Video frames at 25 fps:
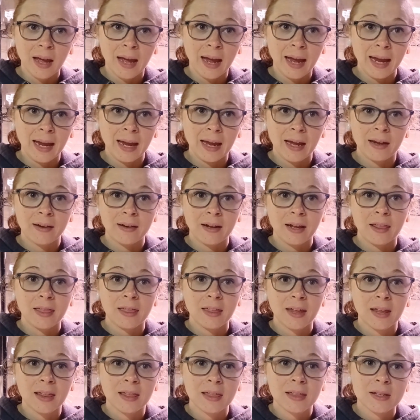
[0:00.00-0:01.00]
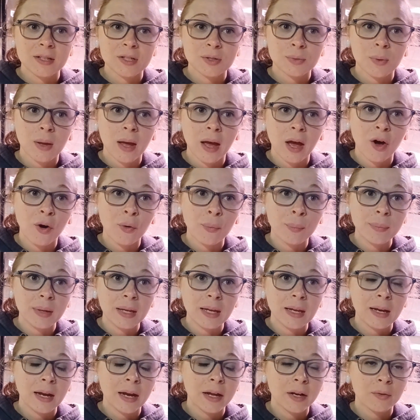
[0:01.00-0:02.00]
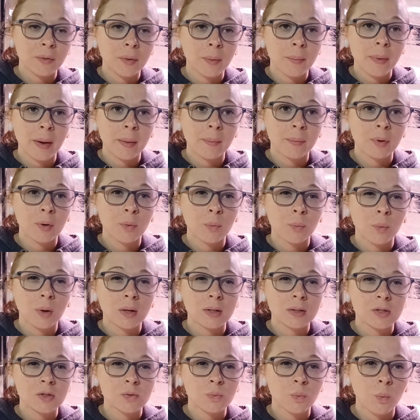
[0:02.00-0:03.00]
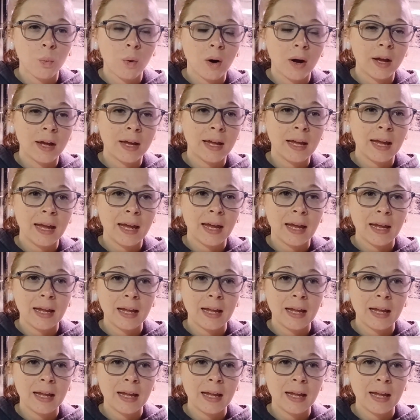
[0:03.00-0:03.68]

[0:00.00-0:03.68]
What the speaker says: And I think this will help me kind of remember what's what